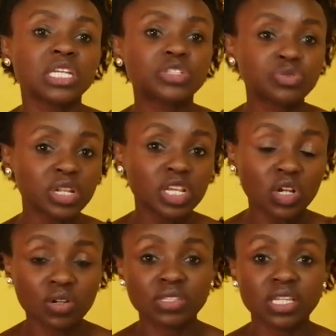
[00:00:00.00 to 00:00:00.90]
it really
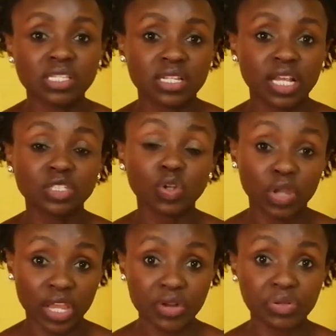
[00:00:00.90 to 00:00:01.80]
causes dental
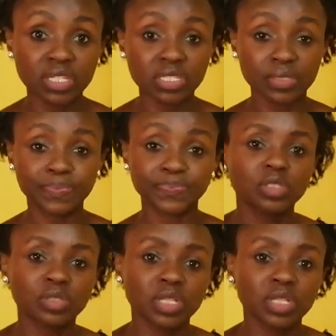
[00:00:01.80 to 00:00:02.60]
caries to